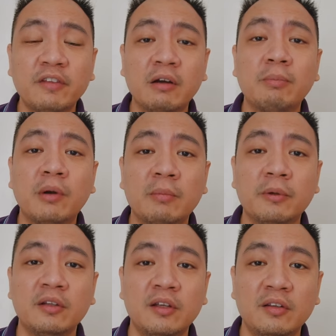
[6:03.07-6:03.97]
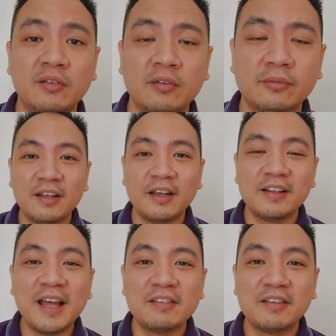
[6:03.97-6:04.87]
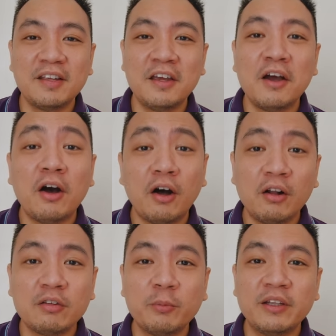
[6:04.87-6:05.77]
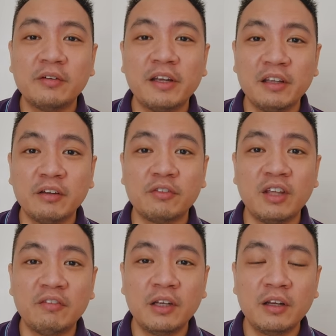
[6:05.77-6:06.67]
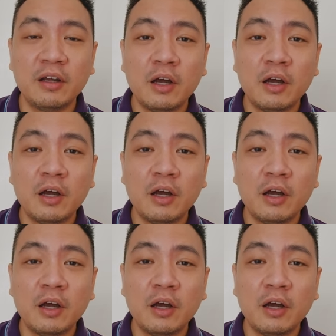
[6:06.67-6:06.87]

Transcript: of their properties. And lastly, also with a rating of 7,